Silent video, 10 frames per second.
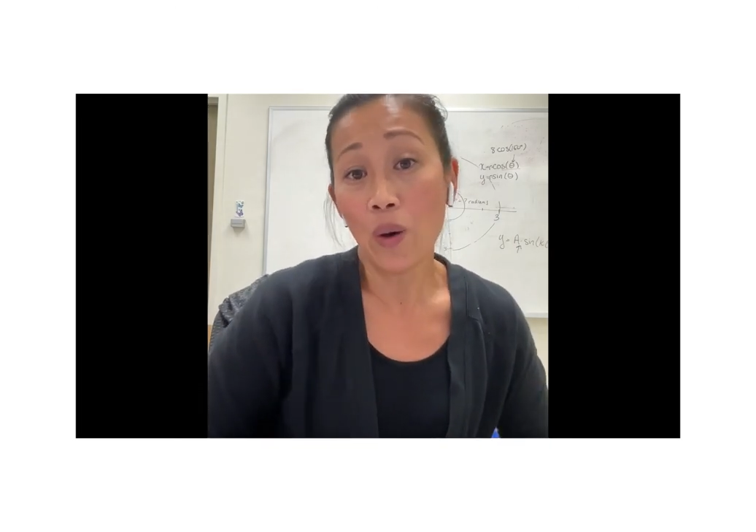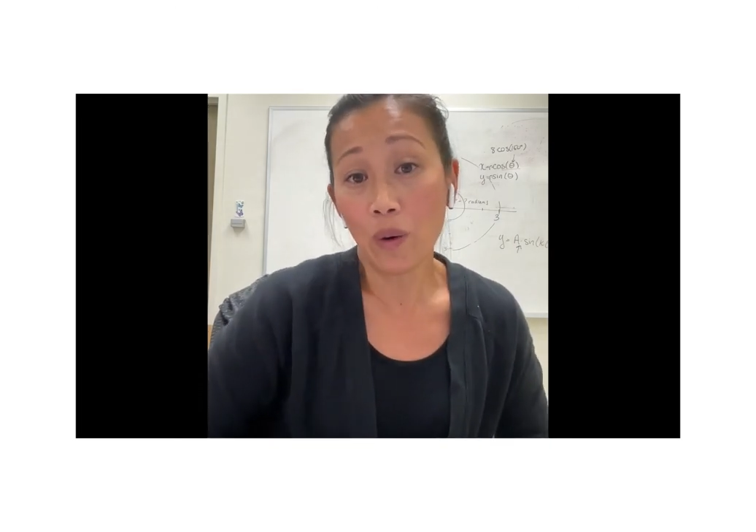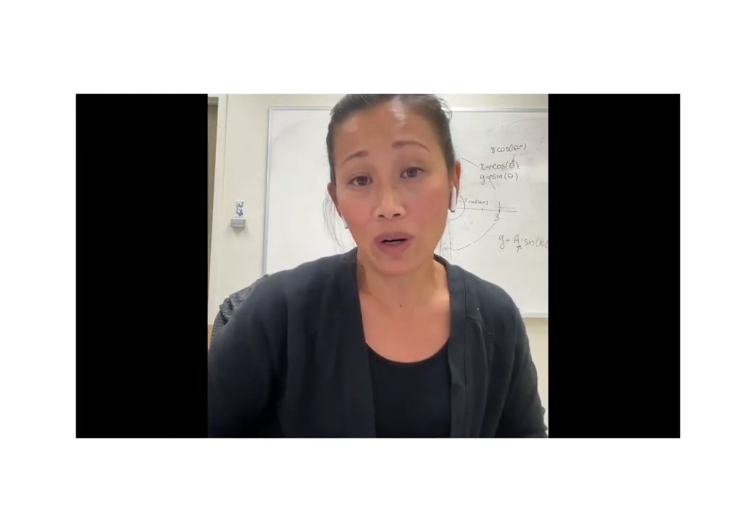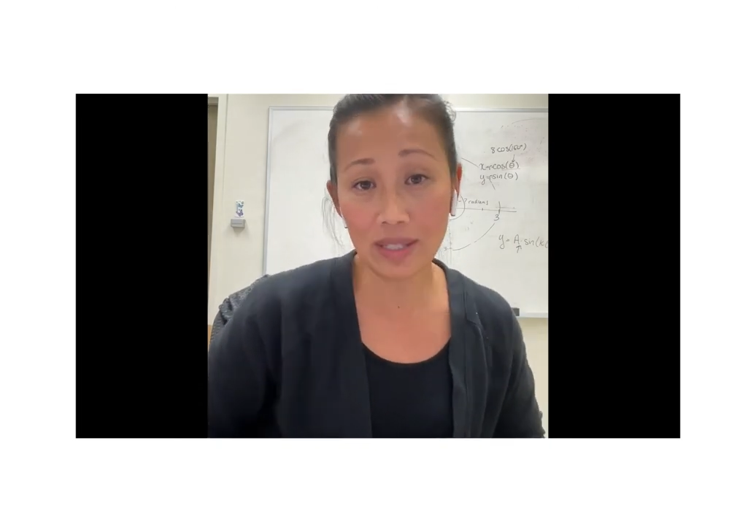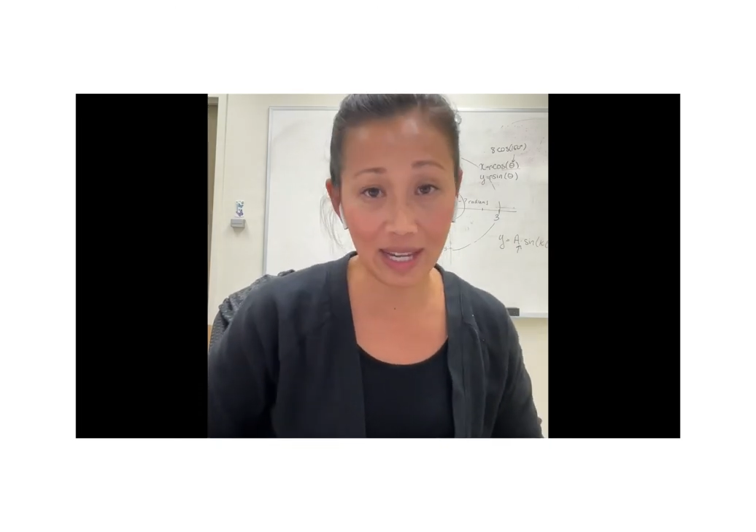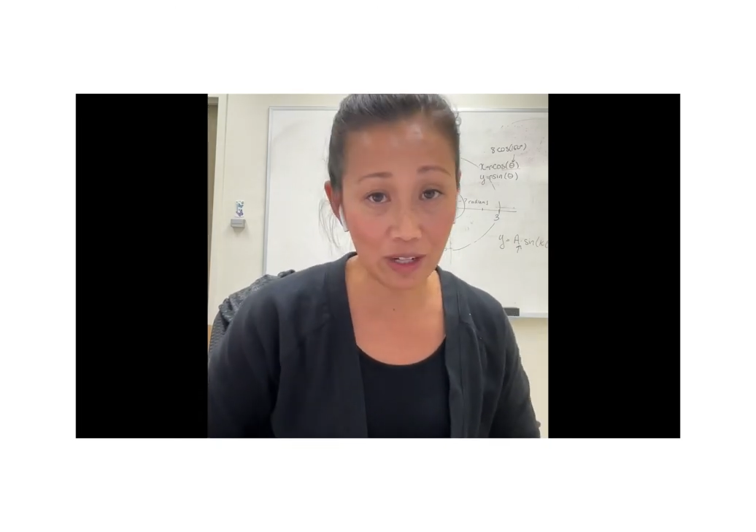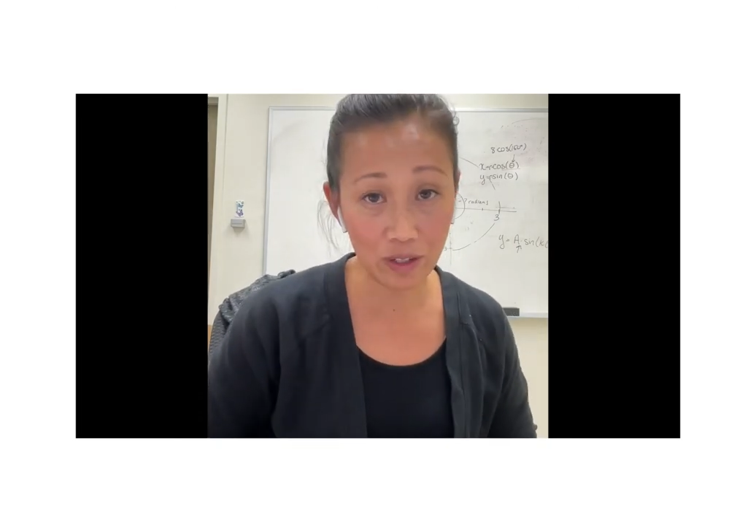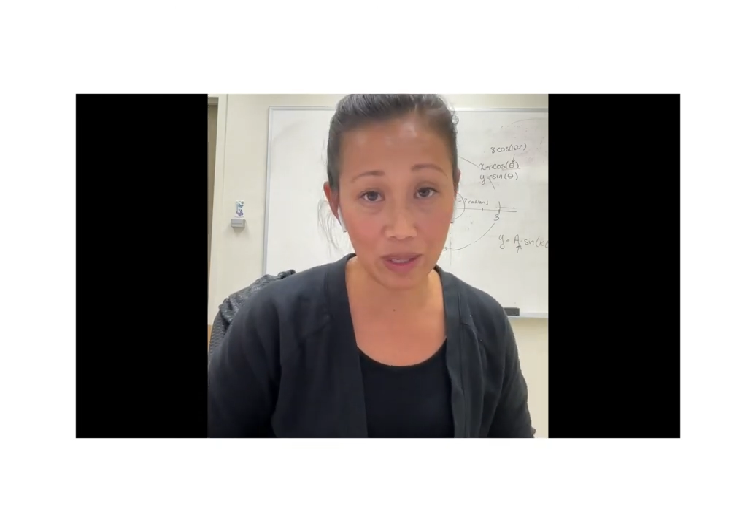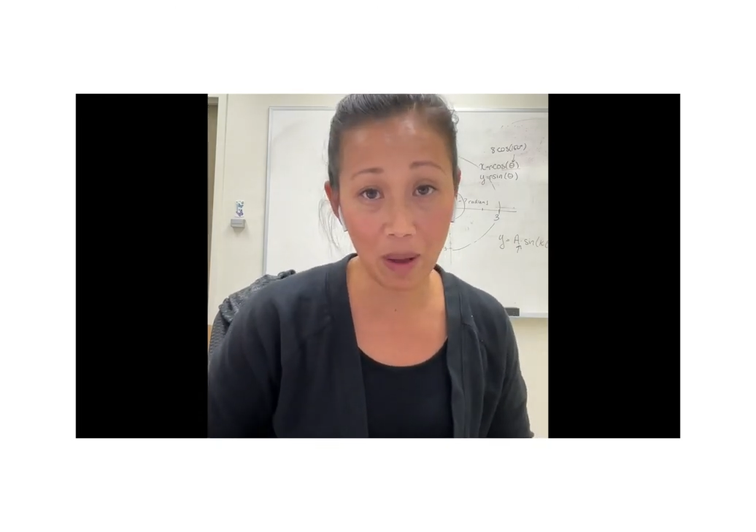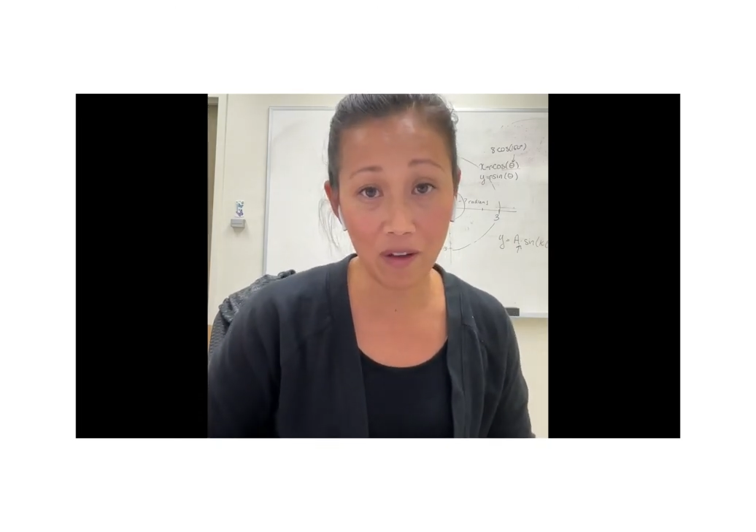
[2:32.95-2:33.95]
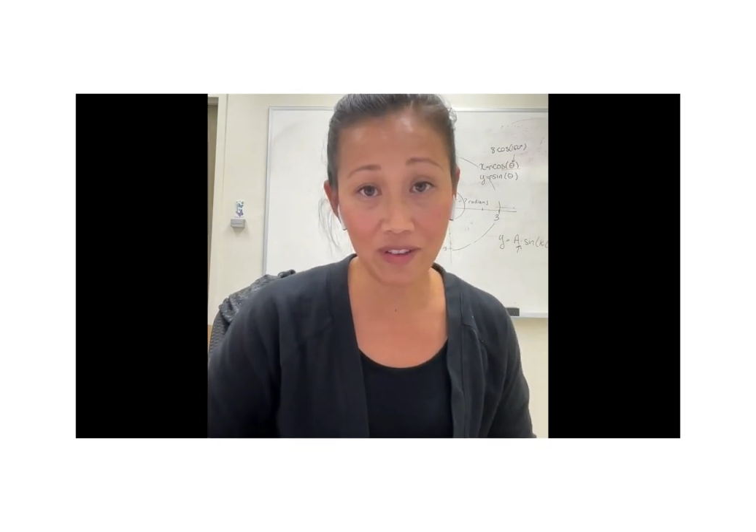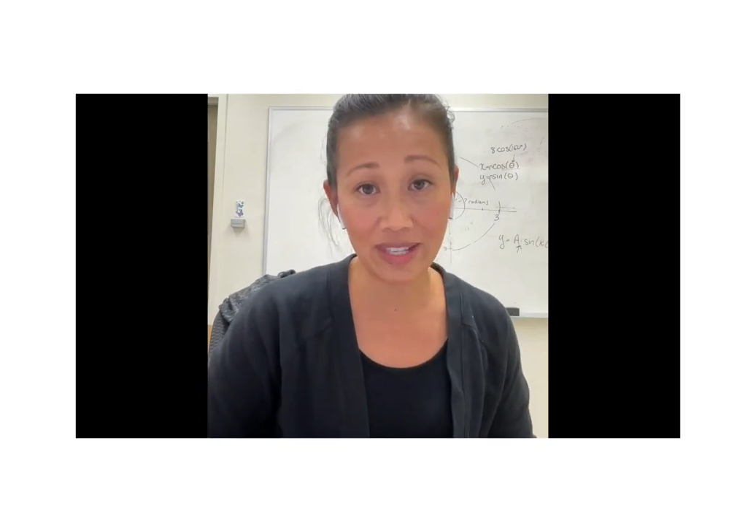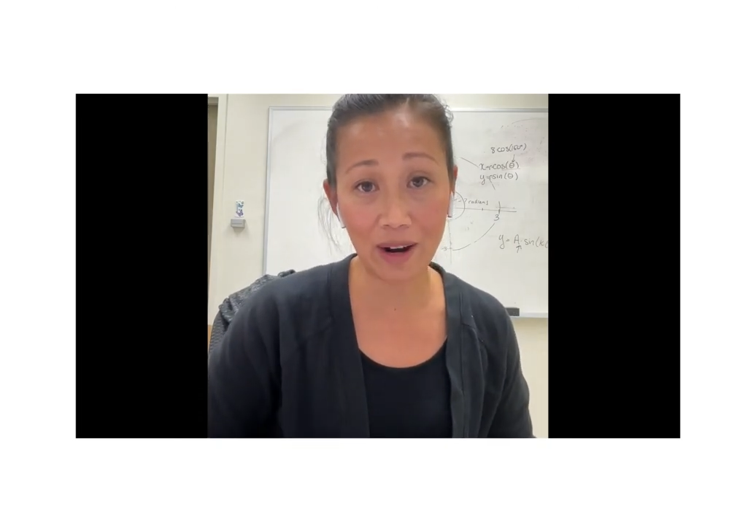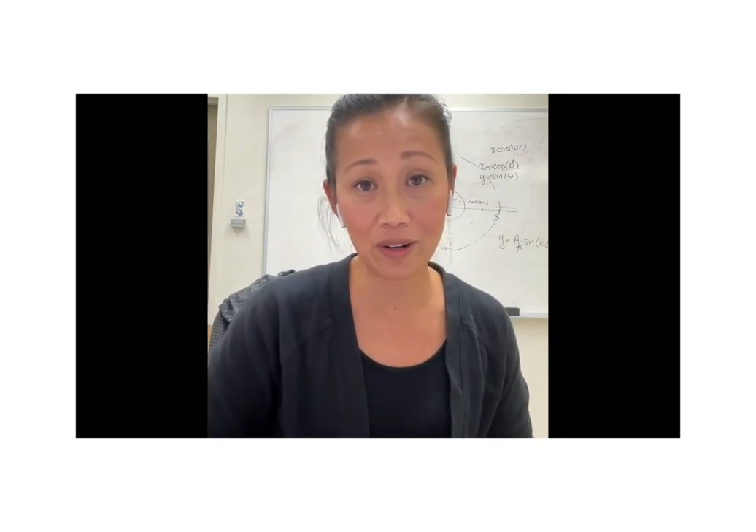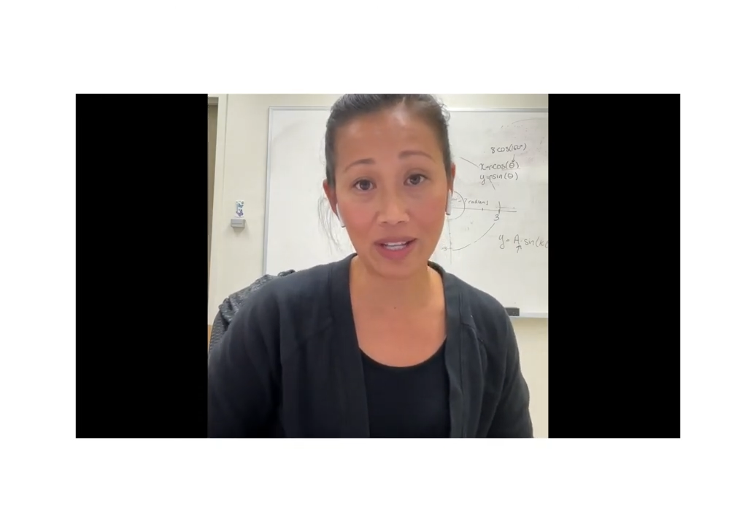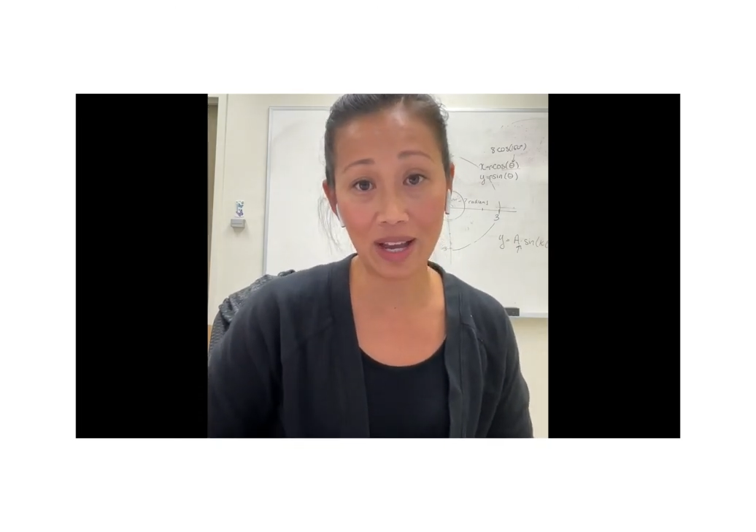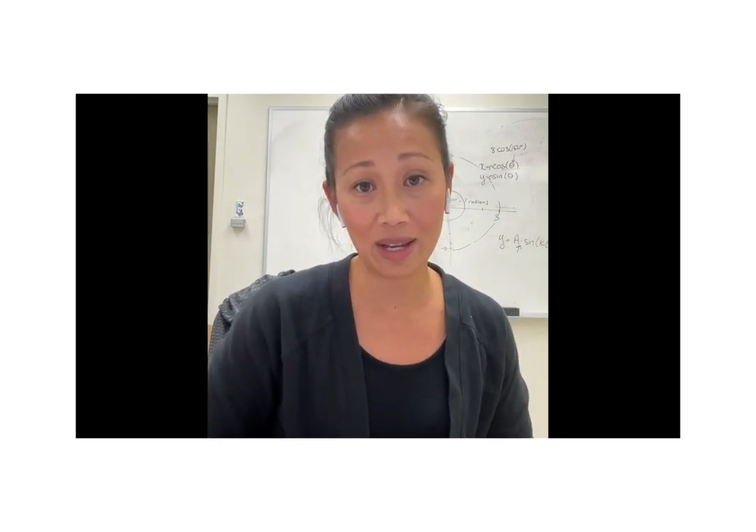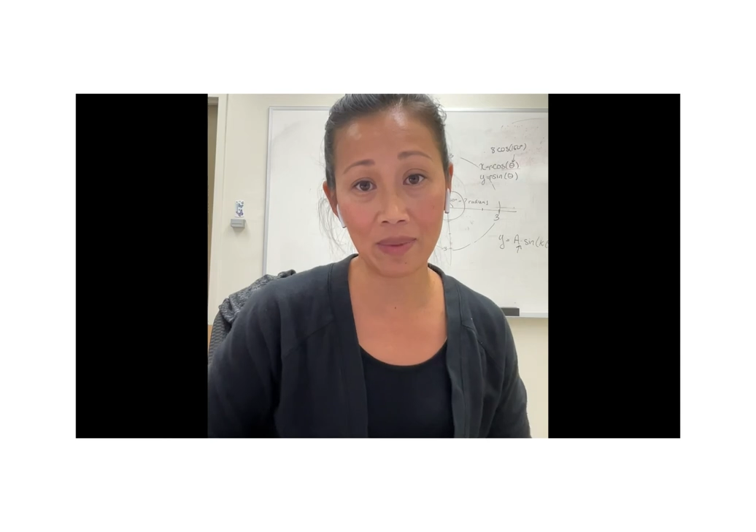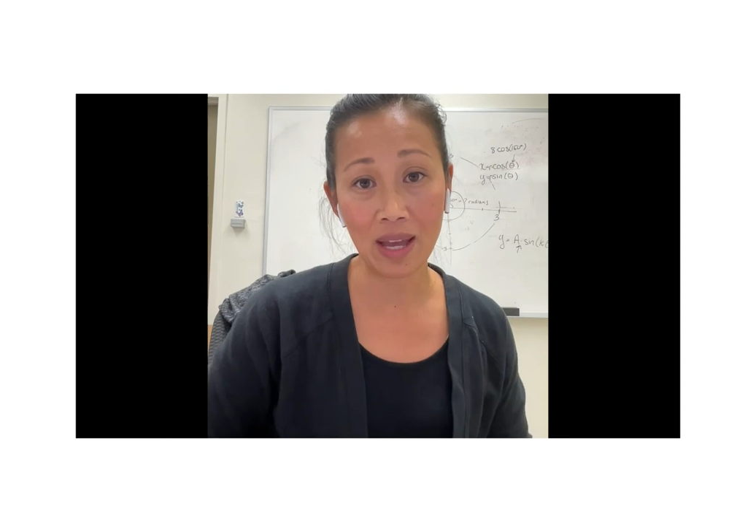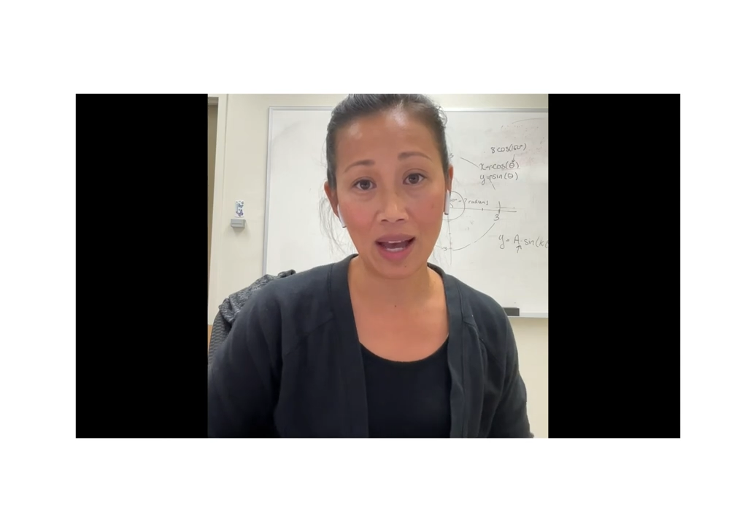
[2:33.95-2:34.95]
or schedule some office hour
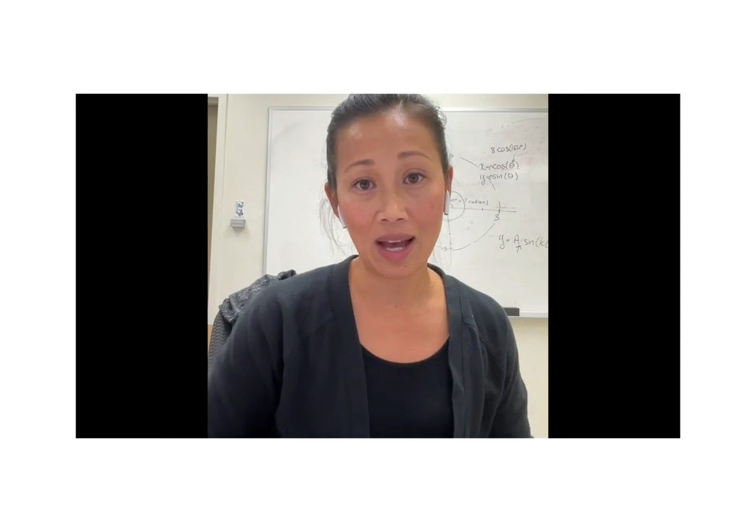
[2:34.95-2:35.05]
time